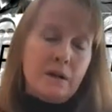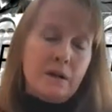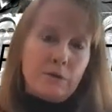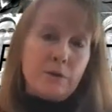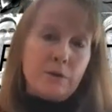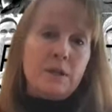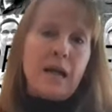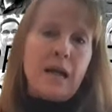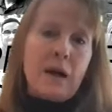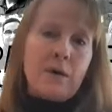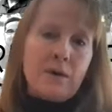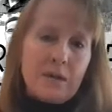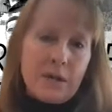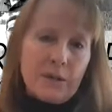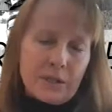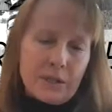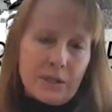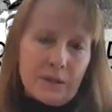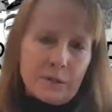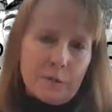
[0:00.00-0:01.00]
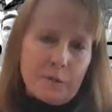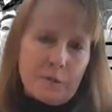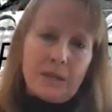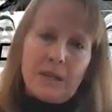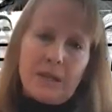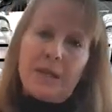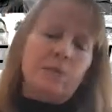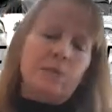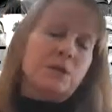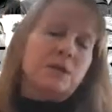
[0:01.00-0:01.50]
for allowing yourself to be
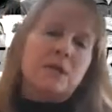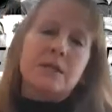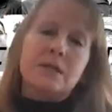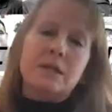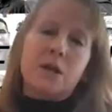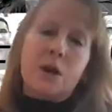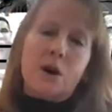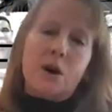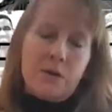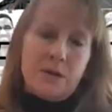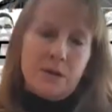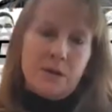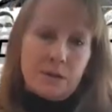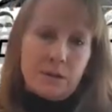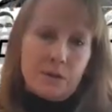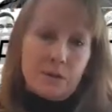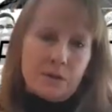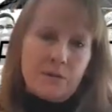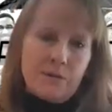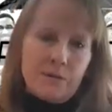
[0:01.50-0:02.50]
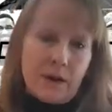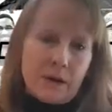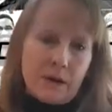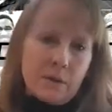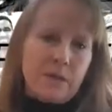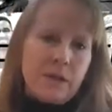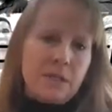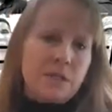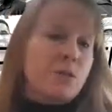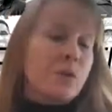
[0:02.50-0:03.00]
labeled and to go into those
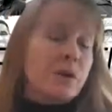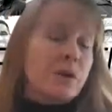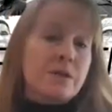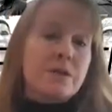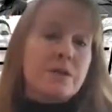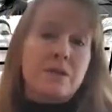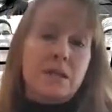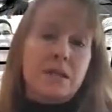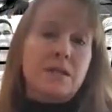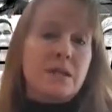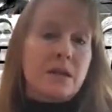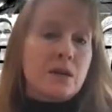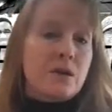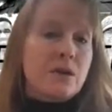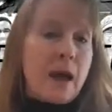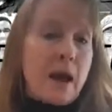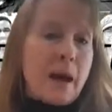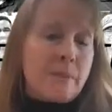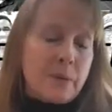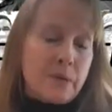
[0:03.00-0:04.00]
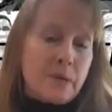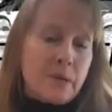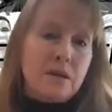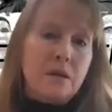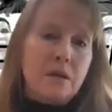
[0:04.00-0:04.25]
environments. What are the things that could happen?